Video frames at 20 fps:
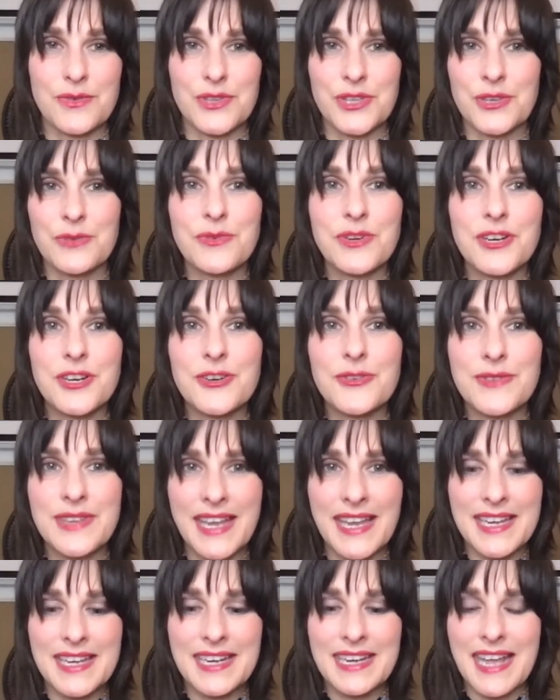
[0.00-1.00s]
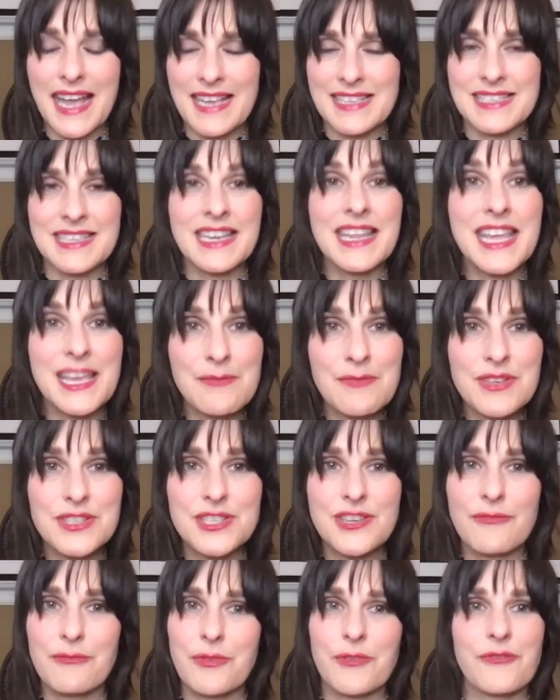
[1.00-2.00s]
You were created as an image
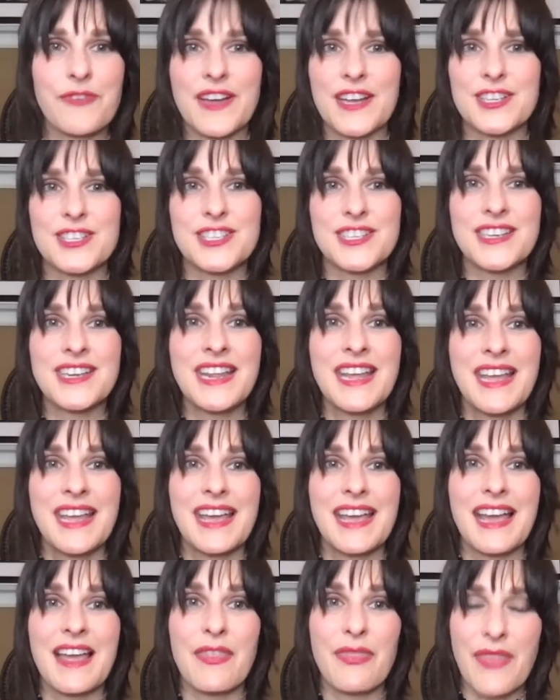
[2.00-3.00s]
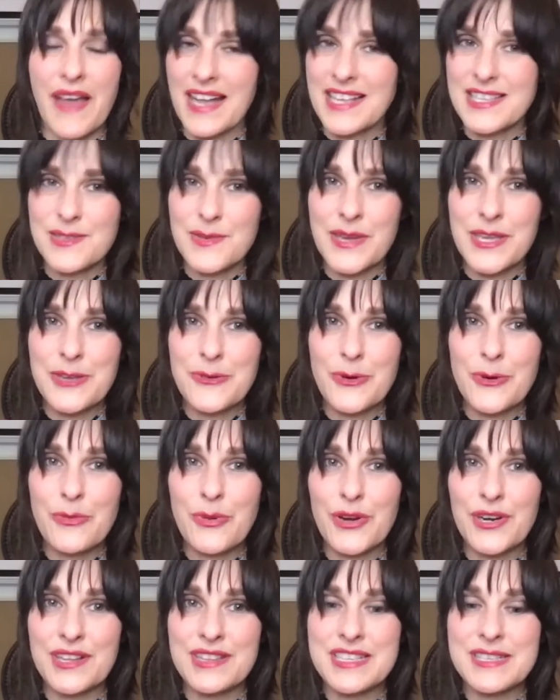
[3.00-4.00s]
of perfection, and that's why you were
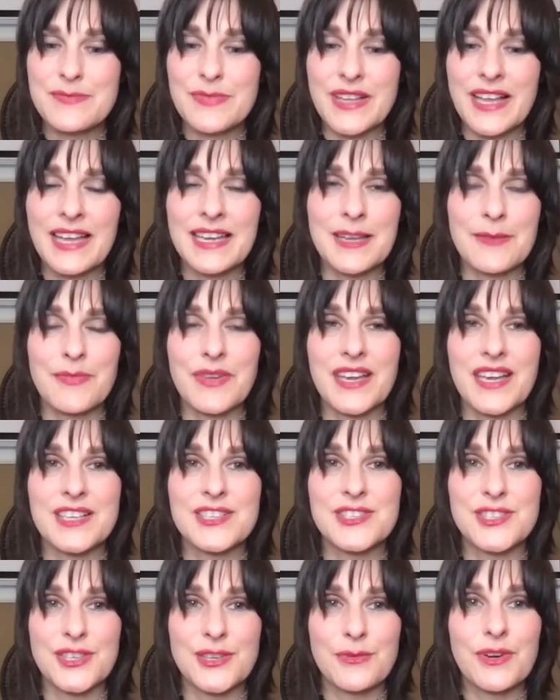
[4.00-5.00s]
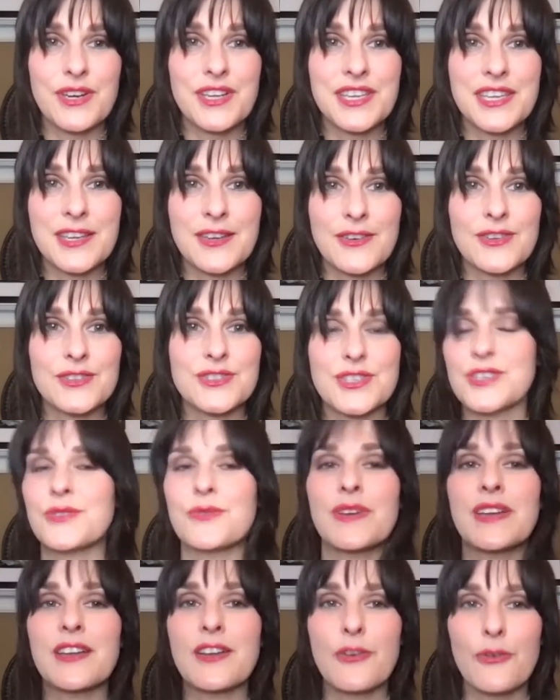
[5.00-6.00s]
put on this planet, because you are here to
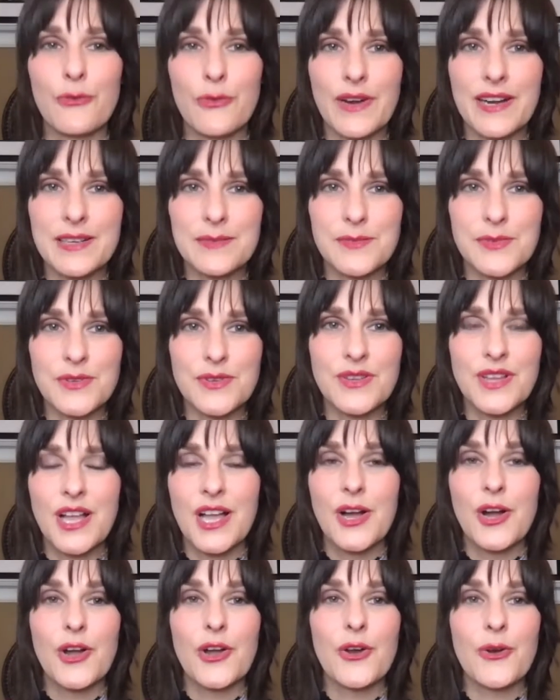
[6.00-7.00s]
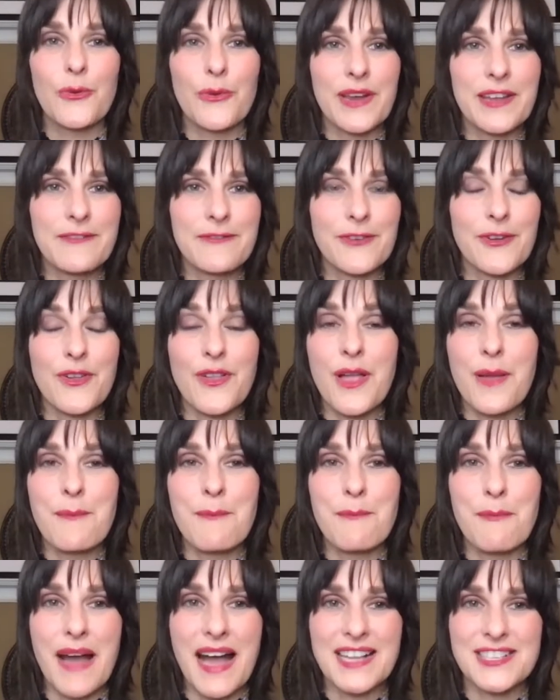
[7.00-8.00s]
do incredible, grateful,
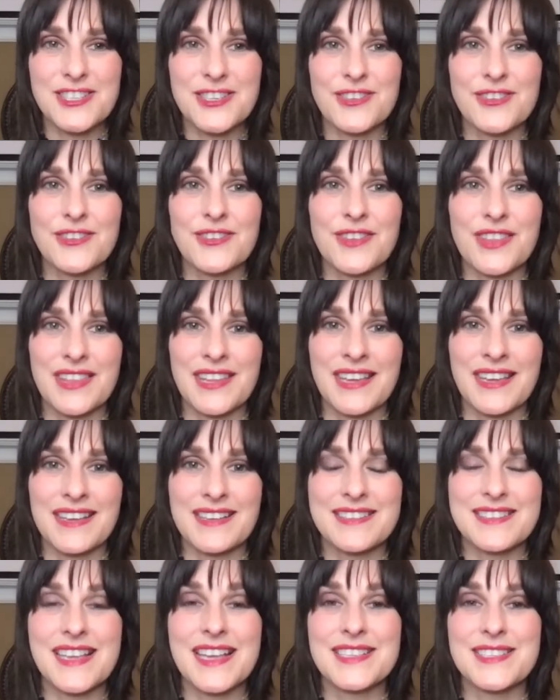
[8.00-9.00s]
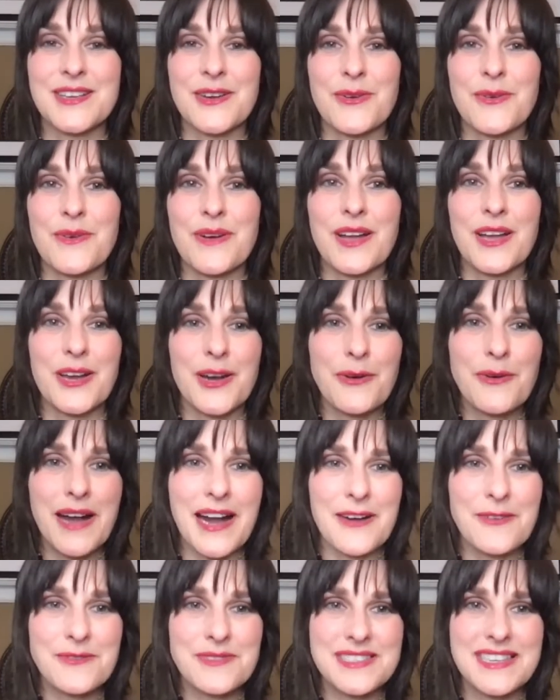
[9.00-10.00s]
magical things. So go
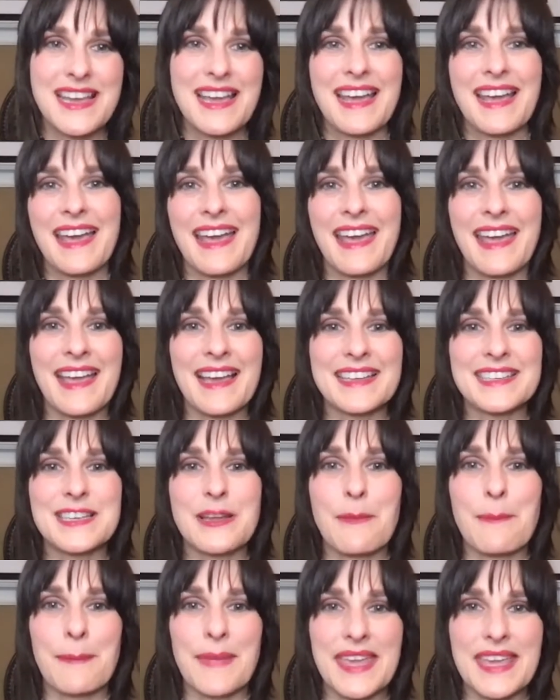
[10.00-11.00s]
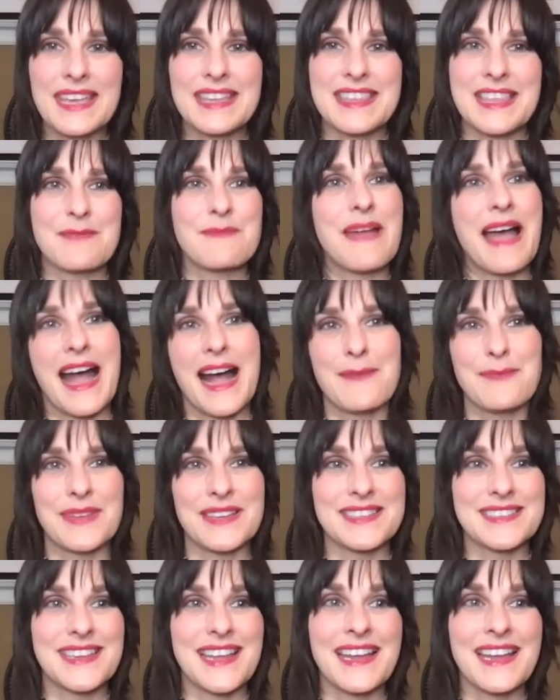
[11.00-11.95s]
out and make them happen.